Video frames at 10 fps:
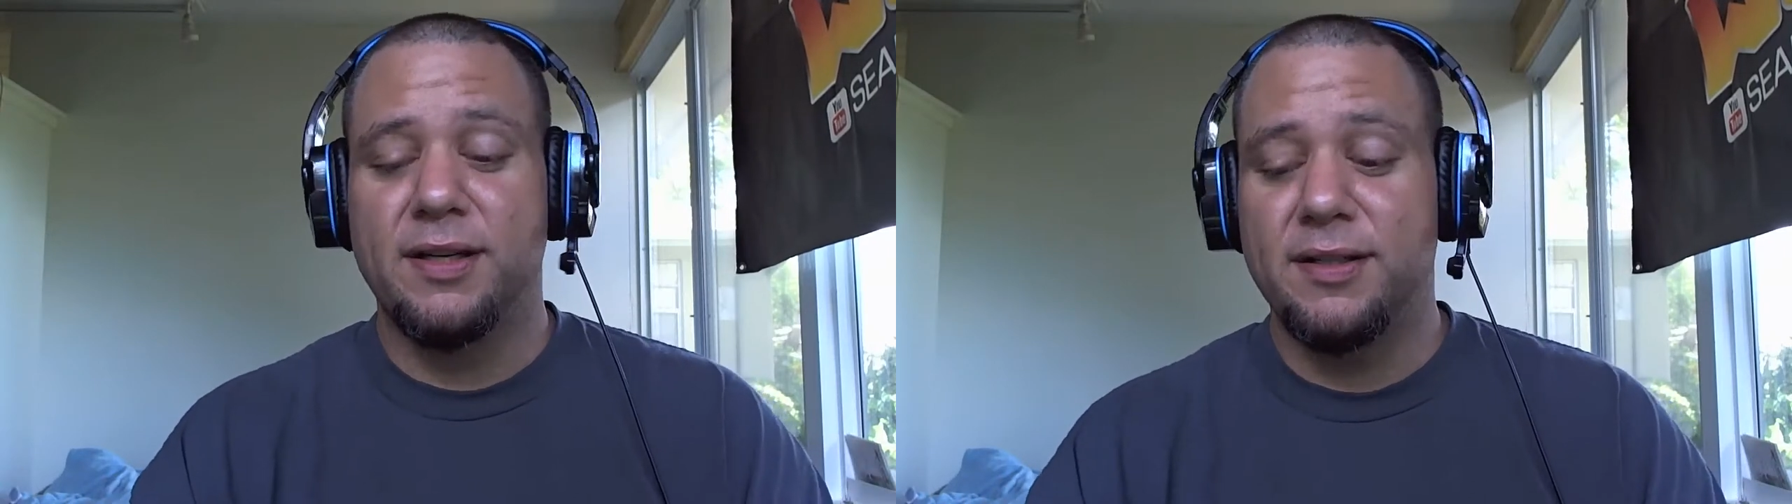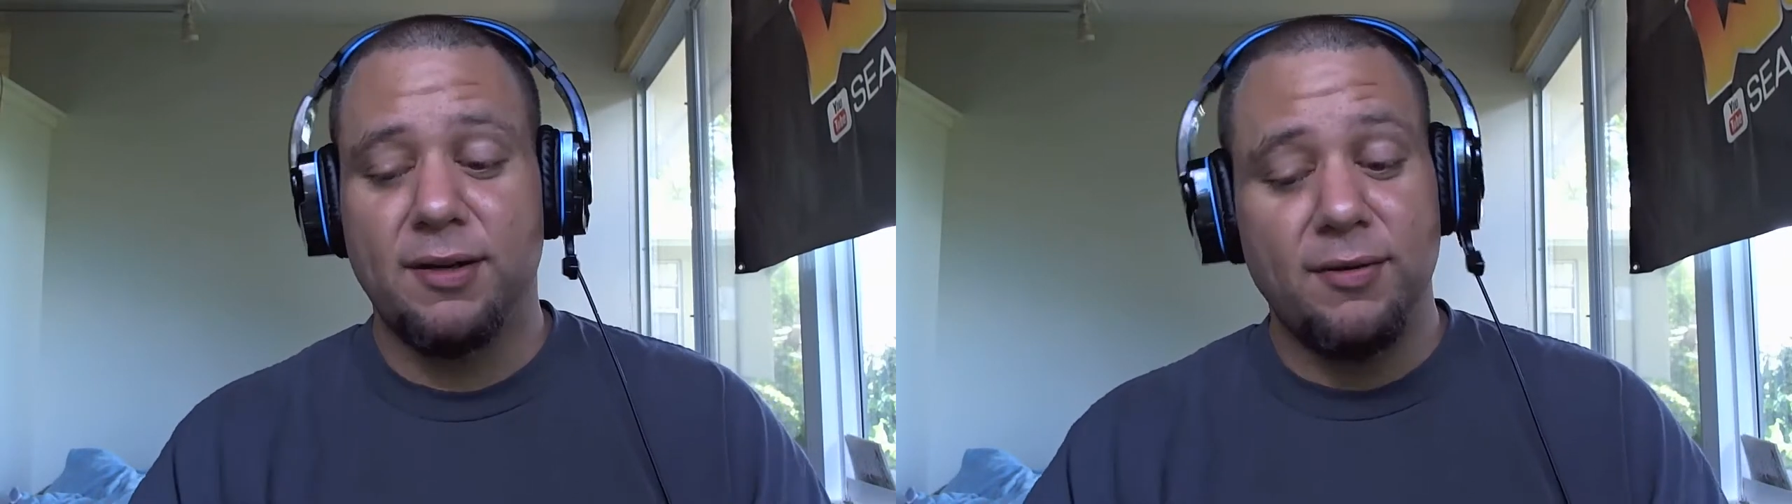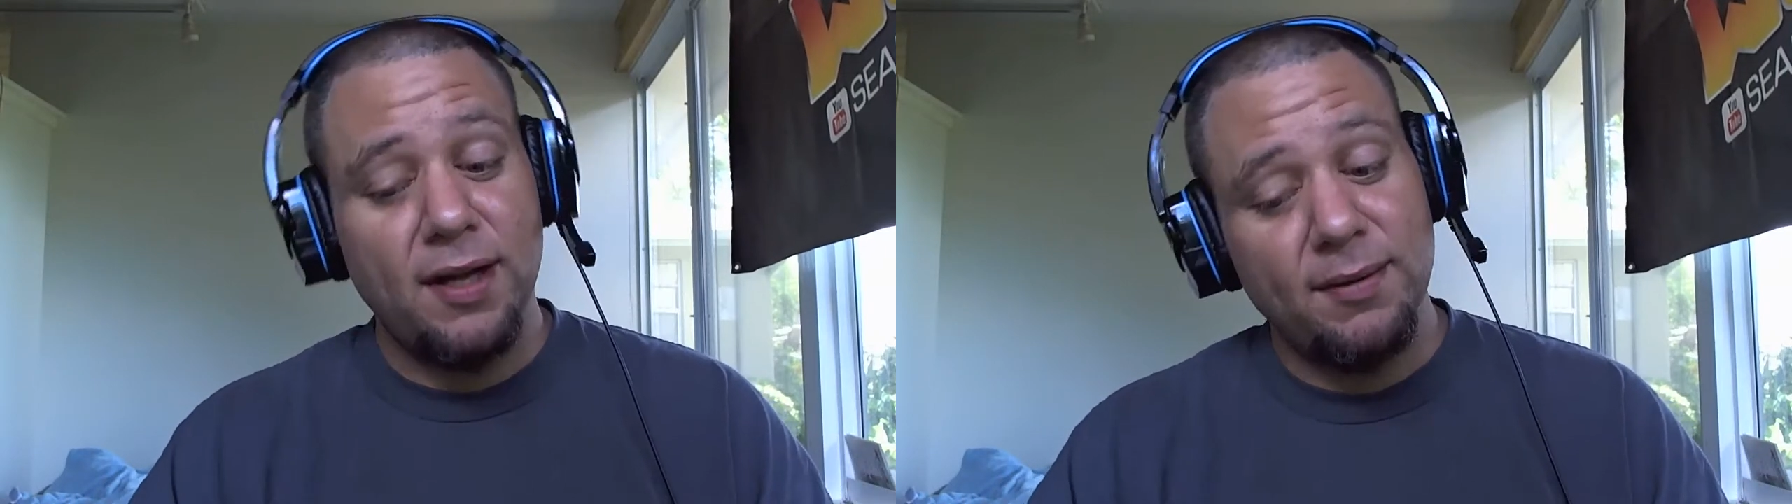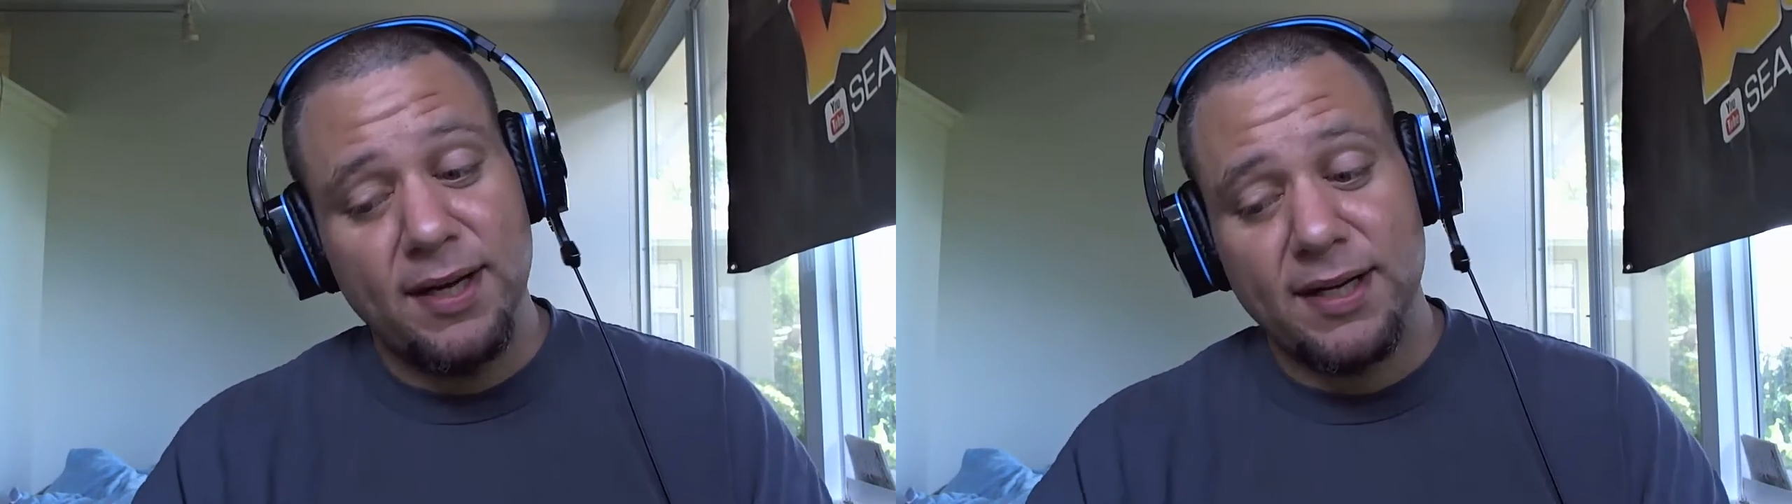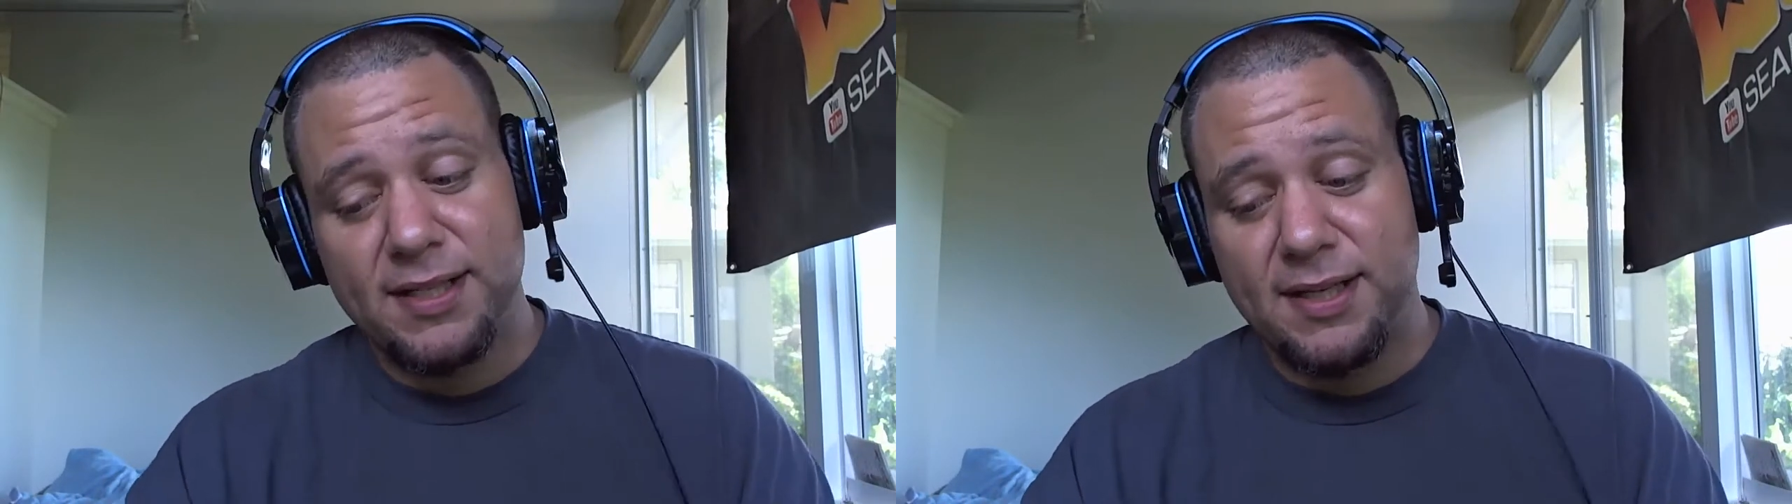And I was like, well, I'm
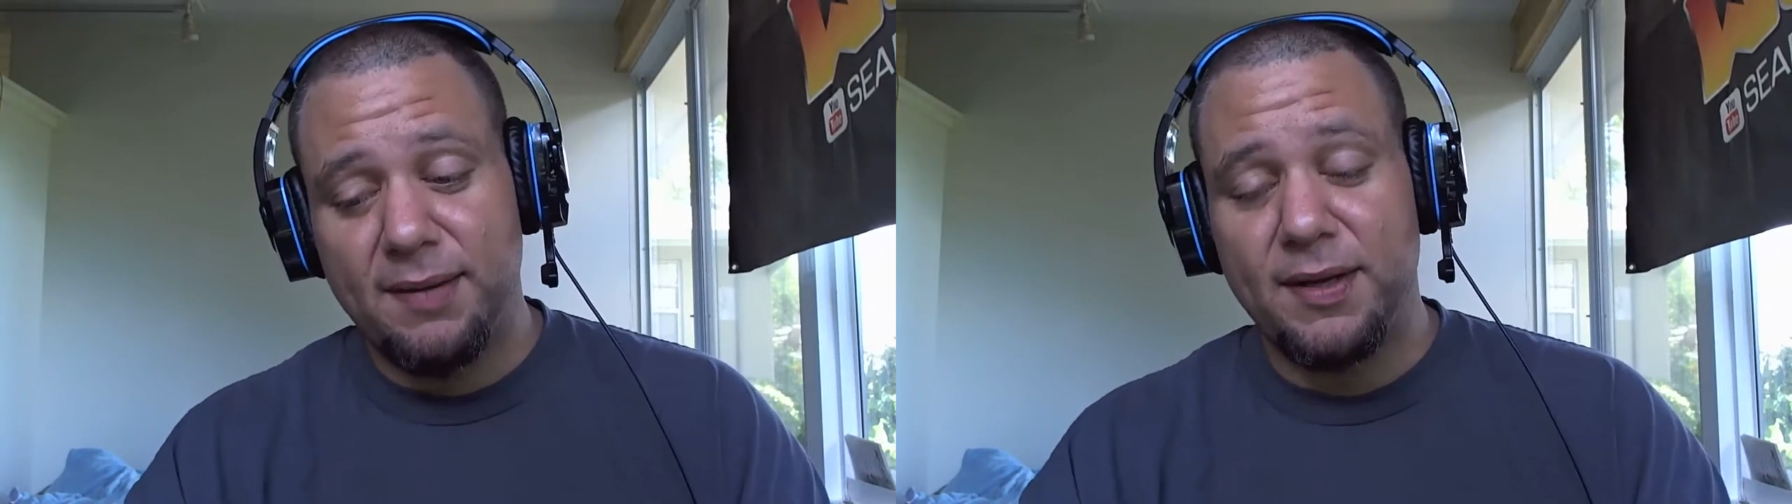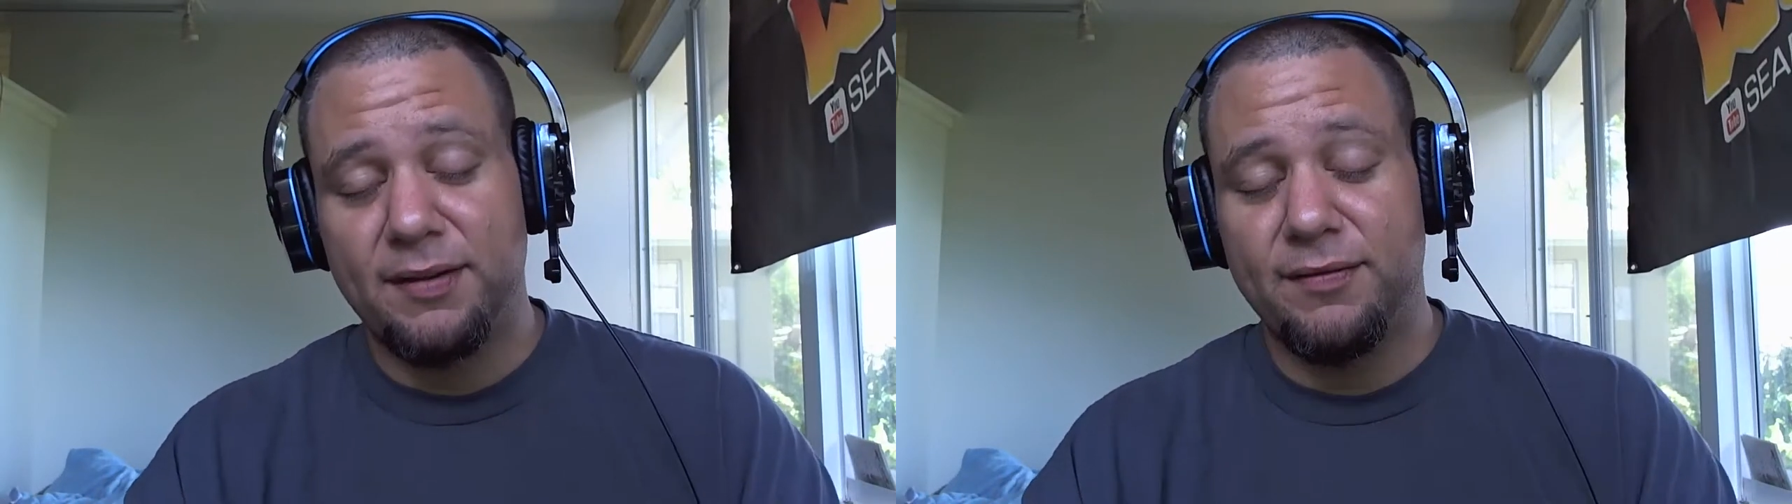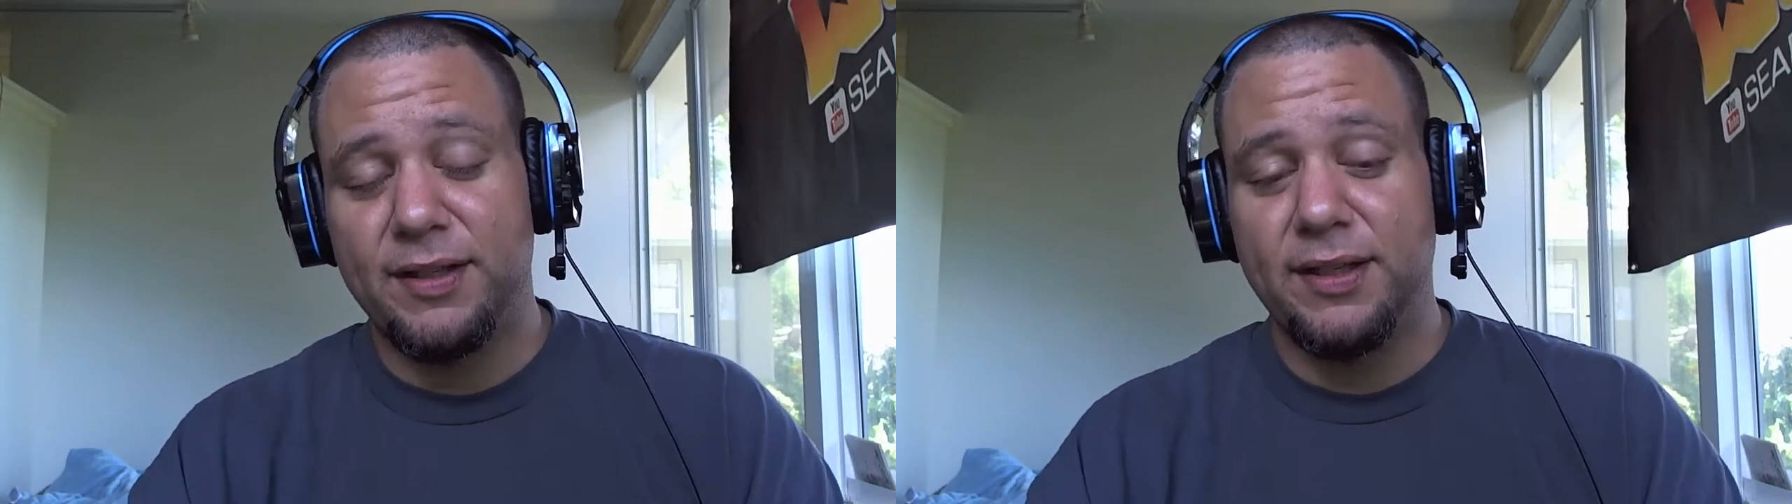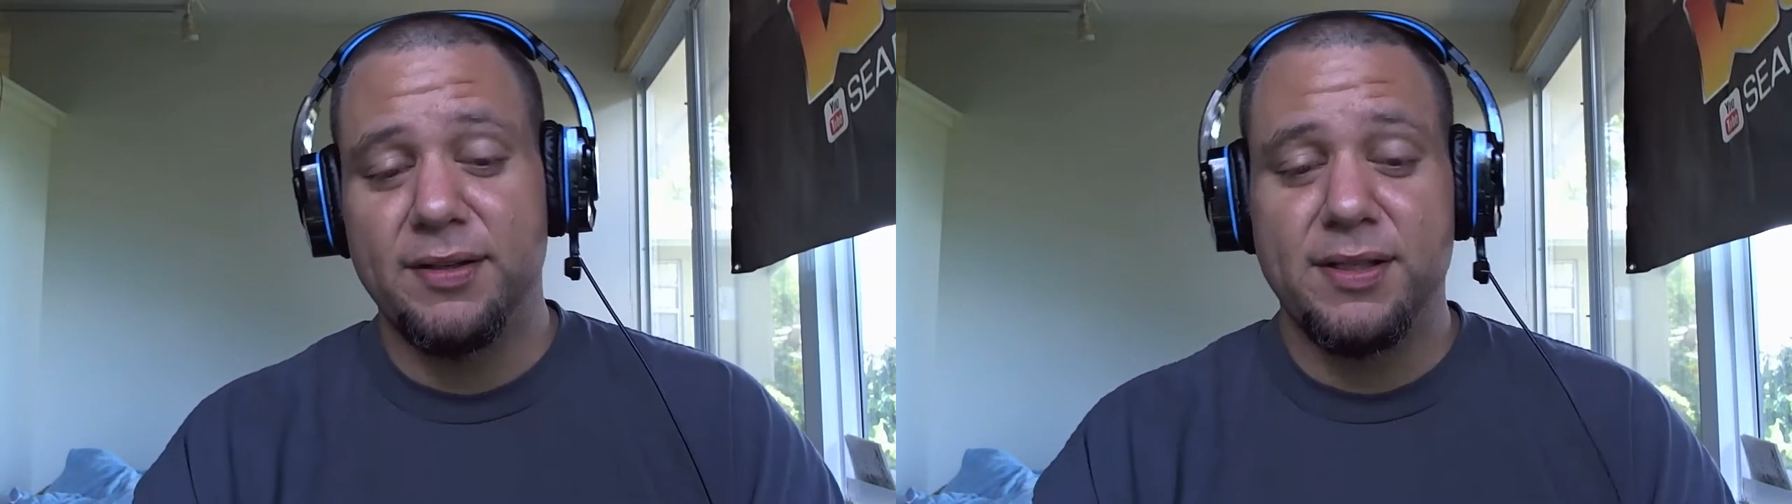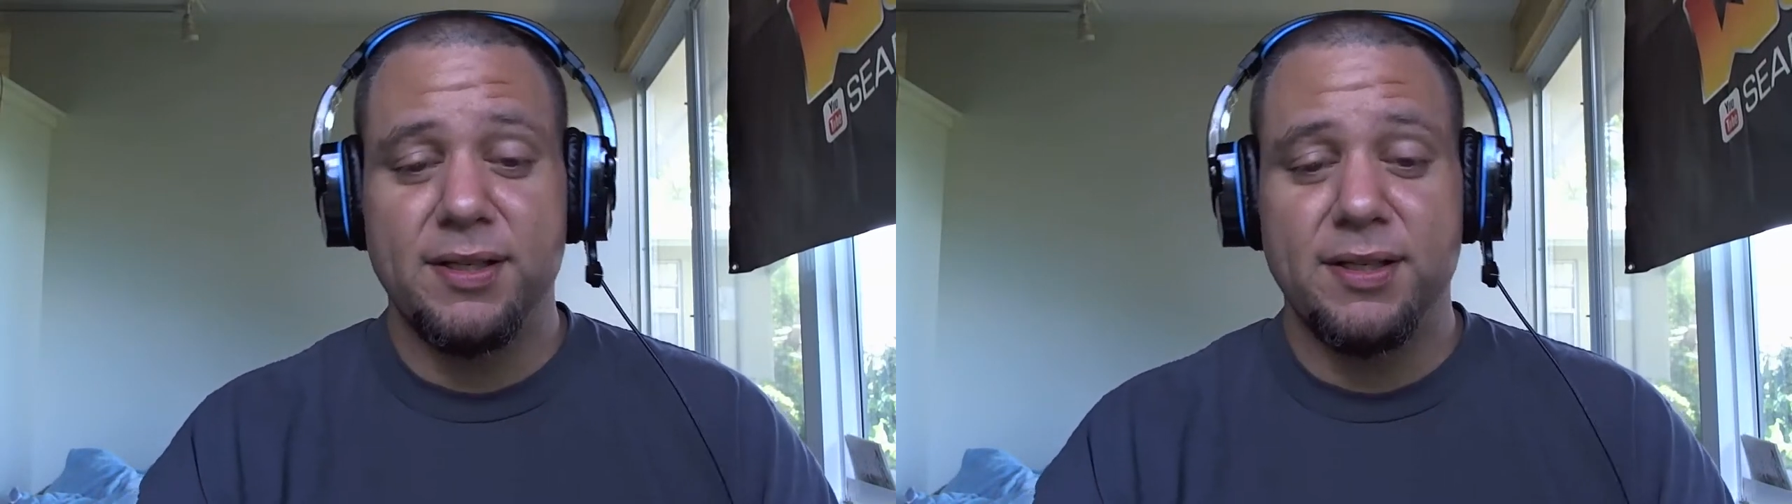not going to stop making videos.